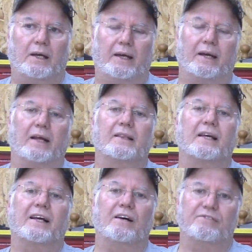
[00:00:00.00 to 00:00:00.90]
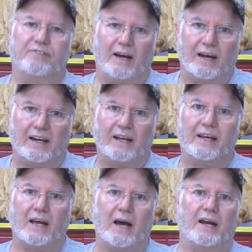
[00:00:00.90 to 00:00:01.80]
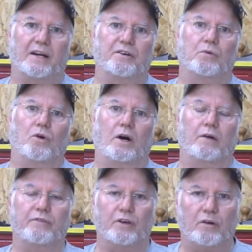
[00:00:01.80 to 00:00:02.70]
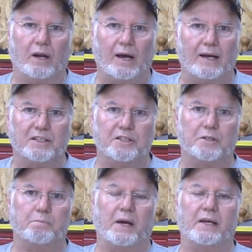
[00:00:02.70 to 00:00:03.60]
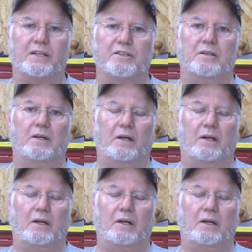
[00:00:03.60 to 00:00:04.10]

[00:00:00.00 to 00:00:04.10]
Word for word: and I think I finally got it to where I've utilized the space